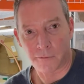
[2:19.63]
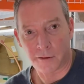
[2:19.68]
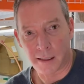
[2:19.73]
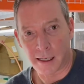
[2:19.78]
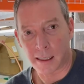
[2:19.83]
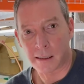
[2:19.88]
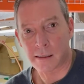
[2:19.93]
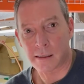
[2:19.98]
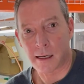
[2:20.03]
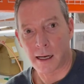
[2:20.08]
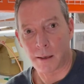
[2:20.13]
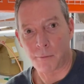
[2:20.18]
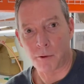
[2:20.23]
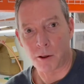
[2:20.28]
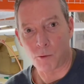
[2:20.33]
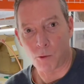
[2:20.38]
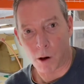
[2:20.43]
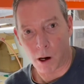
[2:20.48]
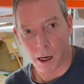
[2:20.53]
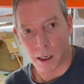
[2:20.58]
The next time we
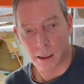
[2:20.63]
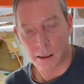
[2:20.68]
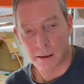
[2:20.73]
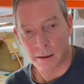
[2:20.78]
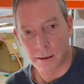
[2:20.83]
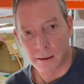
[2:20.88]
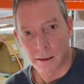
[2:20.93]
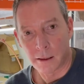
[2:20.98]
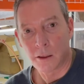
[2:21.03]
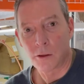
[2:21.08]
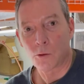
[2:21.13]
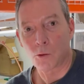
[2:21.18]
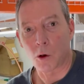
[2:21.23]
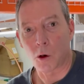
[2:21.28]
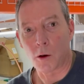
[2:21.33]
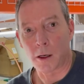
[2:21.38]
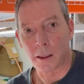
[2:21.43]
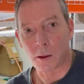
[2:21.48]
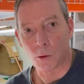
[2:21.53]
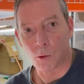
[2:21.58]
water, we're
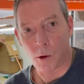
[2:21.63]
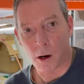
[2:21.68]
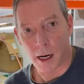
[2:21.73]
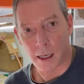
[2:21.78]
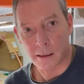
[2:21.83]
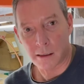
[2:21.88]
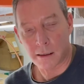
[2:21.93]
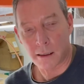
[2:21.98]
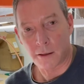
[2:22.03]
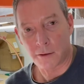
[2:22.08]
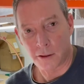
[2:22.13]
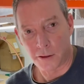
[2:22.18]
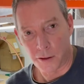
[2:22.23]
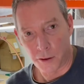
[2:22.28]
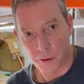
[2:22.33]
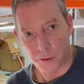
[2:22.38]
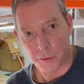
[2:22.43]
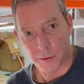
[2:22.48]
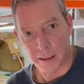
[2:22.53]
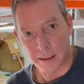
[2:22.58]
going to wash the
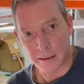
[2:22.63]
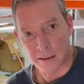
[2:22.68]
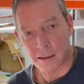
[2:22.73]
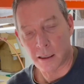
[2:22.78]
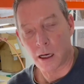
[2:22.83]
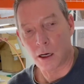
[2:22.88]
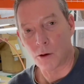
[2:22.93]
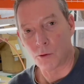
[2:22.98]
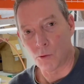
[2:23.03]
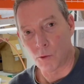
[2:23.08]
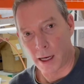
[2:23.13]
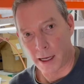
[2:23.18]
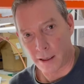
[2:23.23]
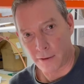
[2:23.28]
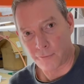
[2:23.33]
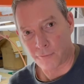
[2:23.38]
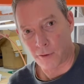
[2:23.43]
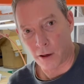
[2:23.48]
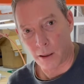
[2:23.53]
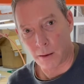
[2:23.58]
nutrients away
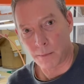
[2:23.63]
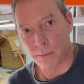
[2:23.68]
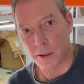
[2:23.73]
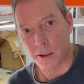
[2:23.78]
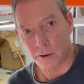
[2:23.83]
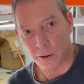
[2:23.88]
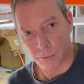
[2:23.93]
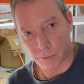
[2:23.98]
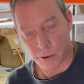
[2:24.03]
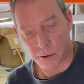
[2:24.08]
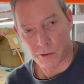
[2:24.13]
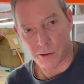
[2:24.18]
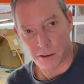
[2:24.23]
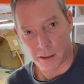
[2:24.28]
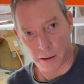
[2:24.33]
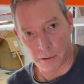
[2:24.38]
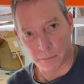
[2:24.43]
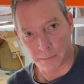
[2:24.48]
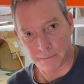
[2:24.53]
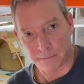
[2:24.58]
from the root
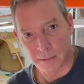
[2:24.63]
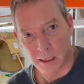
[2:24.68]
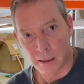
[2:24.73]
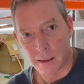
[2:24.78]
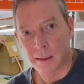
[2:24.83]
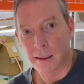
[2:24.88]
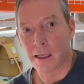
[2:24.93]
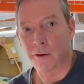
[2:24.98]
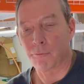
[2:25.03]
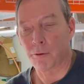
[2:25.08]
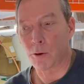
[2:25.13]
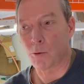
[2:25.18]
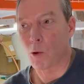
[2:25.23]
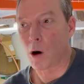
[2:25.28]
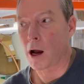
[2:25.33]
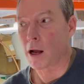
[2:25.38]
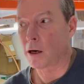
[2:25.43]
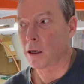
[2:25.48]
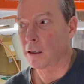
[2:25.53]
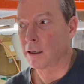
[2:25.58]
zone. If we
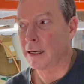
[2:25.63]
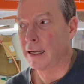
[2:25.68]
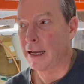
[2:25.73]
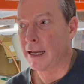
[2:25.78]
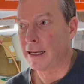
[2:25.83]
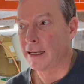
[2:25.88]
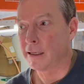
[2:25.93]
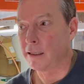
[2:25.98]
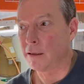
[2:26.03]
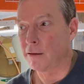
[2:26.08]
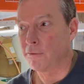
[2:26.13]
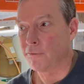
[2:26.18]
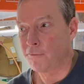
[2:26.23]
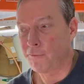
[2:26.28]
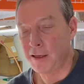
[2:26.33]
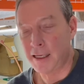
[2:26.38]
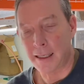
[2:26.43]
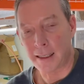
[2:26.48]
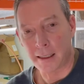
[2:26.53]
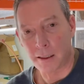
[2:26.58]
water and
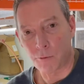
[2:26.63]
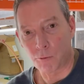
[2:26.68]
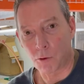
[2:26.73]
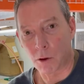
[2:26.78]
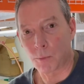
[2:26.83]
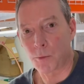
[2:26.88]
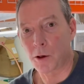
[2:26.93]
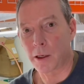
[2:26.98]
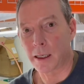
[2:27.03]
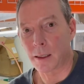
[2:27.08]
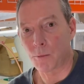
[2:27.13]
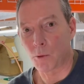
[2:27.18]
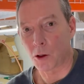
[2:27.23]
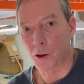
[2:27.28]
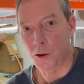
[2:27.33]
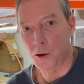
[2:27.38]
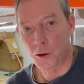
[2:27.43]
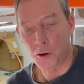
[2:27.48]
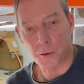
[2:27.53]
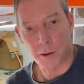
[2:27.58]
feed, we're putting more
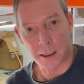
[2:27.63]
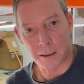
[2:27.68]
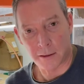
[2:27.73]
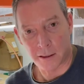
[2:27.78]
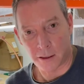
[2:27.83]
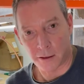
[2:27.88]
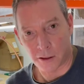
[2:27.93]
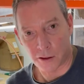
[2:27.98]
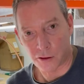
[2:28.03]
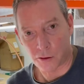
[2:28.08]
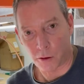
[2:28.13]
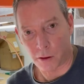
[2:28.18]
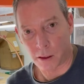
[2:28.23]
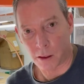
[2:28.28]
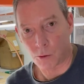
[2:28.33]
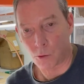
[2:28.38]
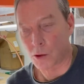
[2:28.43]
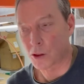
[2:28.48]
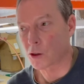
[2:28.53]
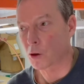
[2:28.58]
nutrients in the
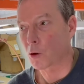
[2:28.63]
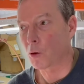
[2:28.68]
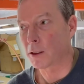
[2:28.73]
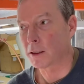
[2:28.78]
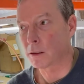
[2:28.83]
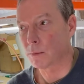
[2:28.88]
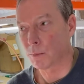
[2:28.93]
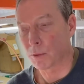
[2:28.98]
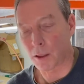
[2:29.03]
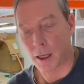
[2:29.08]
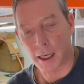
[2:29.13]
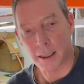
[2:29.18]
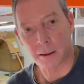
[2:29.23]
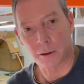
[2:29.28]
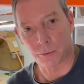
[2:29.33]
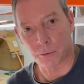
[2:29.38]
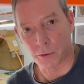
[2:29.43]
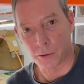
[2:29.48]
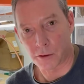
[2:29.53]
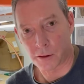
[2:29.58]
soil, which are going to block the
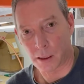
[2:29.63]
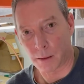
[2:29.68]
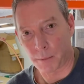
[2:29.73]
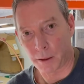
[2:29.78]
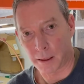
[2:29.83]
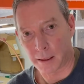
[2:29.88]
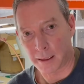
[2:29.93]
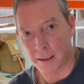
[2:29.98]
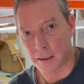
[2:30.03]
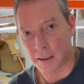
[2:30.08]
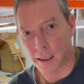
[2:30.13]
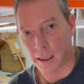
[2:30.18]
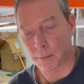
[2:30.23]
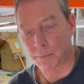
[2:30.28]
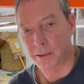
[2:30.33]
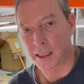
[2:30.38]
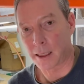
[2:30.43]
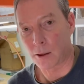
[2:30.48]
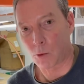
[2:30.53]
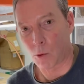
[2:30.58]
root's ability to
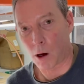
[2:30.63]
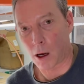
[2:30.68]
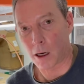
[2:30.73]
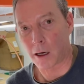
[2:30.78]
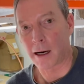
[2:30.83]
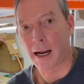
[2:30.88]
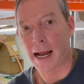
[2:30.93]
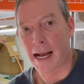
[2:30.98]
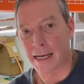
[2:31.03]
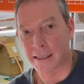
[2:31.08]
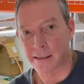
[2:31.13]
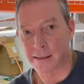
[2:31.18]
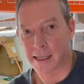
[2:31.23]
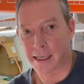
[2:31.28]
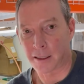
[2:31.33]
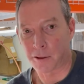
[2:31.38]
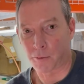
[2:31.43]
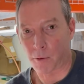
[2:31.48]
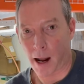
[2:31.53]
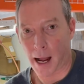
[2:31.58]
uptake water as they
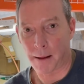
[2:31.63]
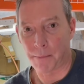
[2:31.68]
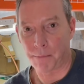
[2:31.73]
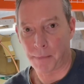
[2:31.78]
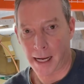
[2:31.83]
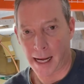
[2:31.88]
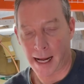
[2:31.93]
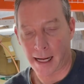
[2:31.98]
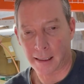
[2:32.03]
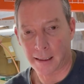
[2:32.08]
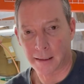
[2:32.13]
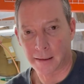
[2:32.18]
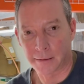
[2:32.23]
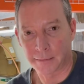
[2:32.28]
dry back.